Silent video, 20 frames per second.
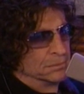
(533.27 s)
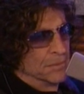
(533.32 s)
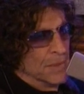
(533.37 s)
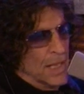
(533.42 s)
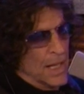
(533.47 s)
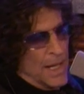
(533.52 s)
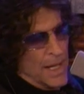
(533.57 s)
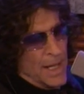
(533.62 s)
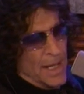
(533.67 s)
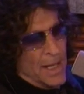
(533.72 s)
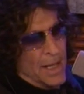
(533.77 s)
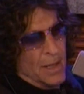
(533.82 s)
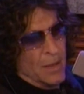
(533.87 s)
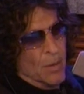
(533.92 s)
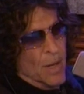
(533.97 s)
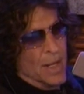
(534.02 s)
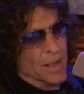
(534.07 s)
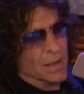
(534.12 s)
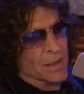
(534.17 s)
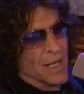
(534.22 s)
Well, hey,
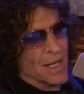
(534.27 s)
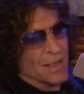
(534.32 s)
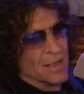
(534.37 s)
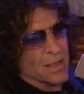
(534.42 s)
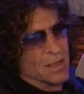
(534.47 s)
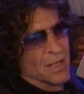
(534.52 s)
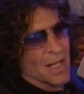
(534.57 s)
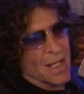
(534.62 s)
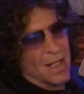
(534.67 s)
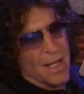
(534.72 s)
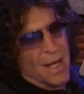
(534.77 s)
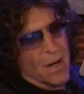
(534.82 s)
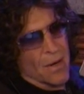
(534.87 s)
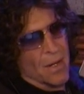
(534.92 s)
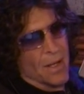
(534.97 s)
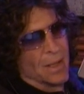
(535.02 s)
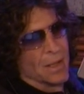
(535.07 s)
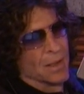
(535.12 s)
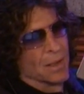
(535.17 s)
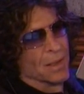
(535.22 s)
anyway, tell
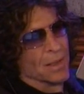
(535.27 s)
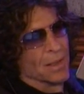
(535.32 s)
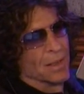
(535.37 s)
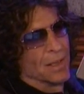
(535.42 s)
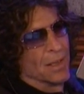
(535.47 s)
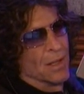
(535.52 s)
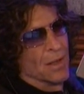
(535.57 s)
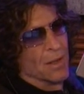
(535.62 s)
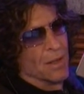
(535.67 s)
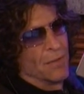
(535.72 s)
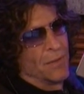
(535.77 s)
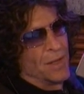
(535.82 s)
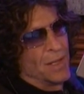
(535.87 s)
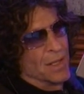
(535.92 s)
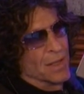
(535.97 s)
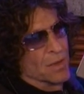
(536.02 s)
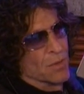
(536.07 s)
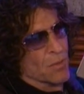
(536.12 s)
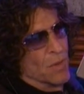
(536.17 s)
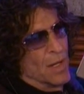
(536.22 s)
Eric, you know, if he
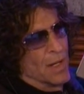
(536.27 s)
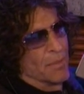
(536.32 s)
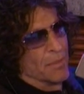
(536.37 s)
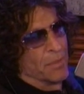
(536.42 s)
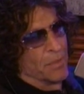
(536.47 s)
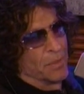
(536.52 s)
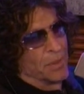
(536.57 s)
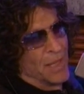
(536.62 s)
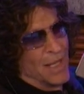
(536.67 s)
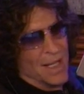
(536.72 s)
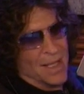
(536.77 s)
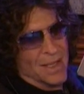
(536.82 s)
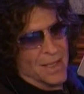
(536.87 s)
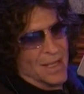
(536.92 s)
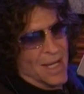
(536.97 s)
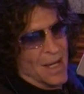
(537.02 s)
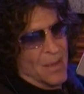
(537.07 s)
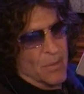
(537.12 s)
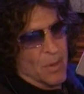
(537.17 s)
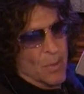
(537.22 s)
doesn't want to play the
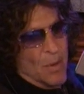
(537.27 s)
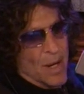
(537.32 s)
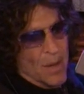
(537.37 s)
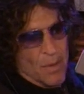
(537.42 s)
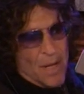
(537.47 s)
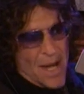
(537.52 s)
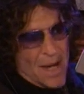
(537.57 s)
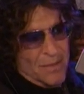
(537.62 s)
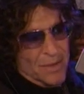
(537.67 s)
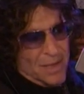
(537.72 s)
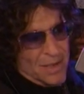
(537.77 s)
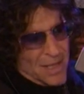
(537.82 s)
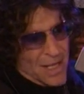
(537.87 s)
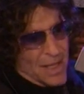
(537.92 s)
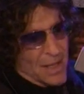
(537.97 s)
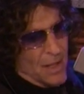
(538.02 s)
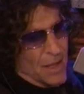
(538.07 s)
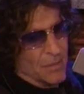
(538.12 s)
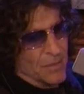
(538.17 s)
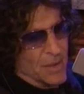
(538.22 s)
game the way we have it
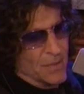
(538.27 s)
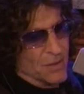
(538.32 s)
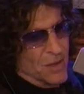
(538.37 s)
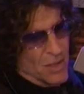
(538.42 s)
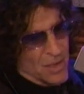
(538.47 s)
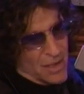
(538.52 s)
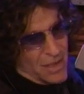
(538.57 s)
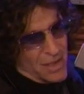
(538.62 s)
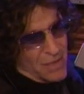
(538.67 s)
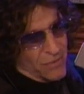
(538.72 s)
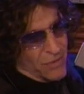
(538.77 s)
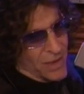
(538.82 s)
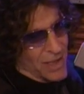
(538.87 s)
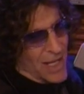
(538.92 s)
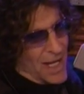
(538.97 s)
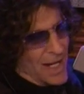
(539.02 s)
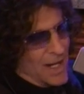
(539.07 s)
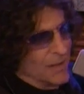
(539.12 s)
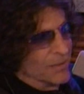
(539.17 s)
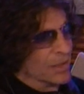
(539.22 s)
set up, then just let's
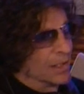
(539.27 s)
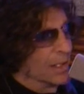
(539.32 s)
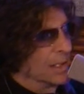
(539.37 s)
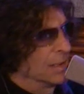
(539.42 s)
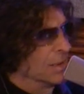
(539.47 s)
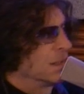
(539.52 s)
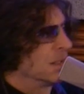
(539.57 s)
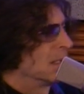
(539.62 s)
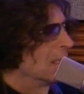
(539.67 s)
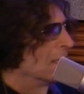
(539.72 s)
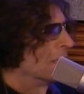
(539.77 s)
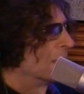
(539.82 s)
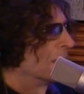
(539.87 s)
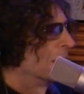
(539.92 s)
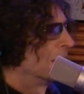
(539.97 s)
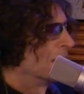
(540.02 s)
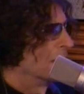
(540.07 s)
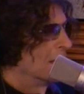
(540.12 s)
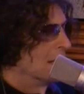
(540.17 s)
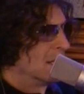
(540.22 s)
forget everything.
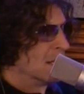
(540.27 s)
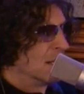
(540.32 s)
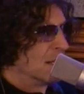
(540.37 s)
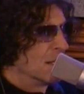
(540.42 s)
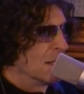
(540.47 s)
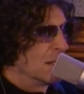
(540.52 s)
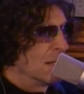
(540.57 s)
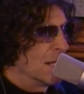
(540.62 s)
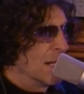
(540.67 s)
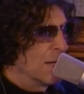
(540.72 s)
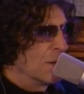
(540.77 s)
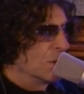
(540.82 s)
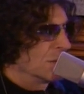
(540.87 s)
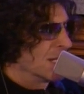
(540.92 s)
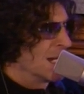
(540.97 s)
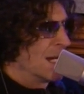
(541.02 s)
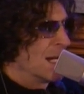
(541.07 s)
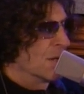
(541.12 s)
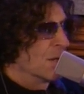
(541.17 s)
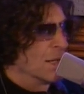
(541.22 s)
I don't
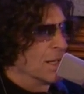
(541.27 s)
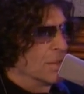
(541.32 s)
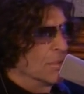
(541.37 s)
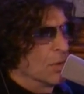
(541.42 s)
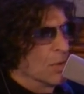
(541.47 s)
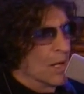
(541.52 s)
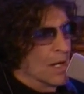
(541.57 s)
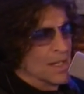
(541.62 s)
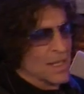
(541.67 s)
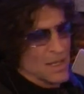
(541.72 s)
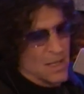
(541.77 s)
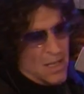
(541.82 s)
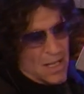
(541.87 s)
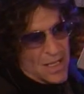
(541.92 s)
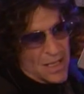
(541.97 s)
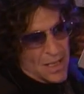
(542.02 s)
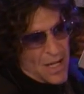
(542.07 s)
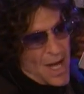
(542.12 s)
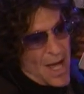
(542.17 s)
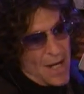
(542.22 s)
care anymore.
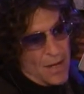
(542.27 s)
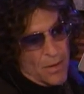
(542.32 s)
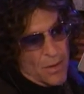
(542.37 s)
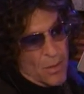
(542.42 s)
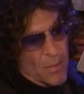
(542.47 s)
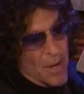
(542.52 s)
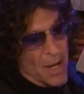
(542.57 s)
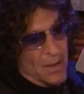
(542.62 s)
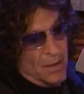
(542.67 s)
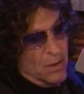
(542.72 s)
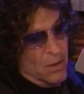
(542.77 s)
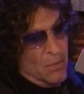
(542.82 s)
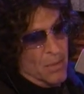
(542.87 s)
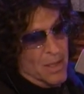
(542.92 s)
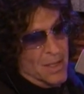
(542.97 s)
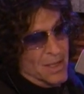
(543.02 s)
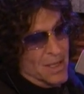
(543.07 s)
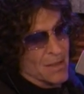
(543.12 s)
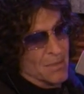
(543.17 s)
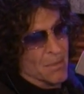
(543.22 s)
He's I don't know about you,
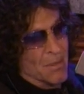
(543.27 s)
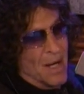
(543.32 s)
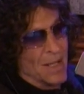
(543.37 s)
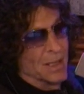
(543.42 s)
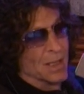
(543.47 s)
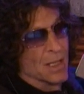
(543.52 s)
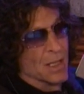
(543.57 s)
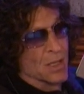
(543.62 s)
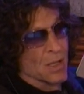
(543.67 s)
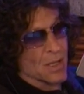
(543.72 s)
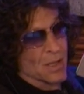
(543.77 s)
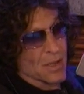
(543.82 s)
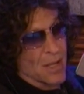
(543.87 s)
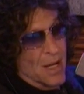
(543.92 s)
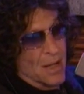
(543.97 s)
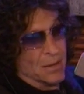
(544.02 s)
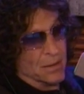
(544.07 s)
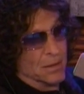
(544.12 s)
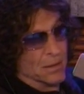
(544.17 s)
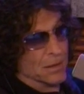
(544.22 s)
but he's eating my kishkas
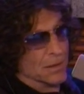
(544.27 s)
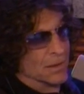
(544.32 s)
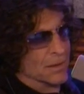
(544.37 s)
out.